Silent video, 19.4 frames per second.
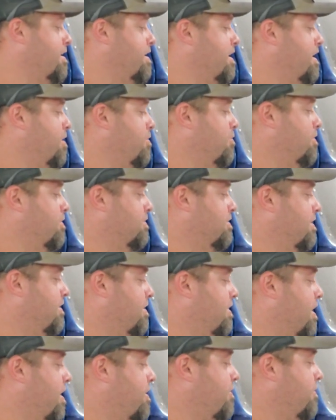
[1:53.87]
it was a
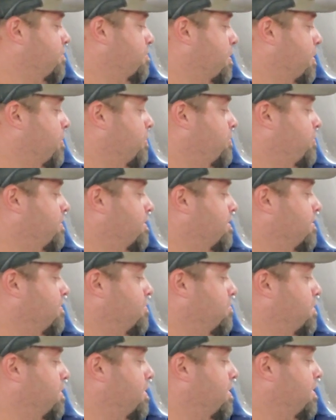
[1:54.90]
lot of emotions,
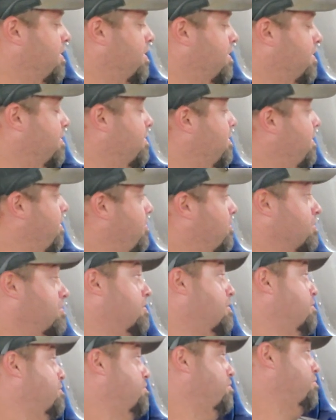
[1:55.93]
but it
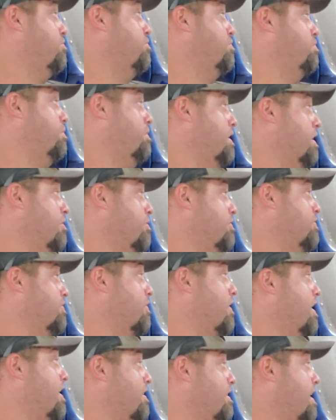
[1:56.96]
was a
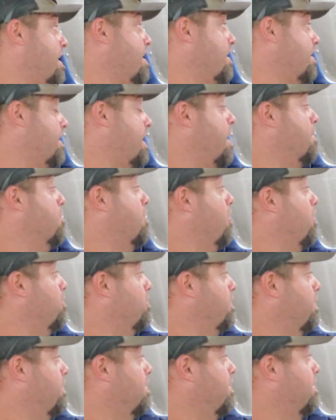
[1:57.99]
great day. Came home
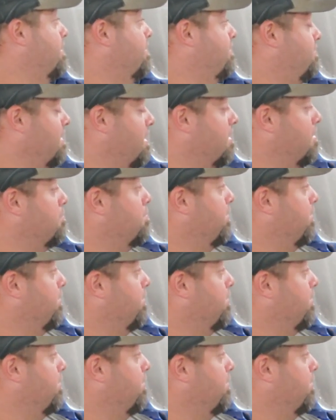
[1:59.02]
with second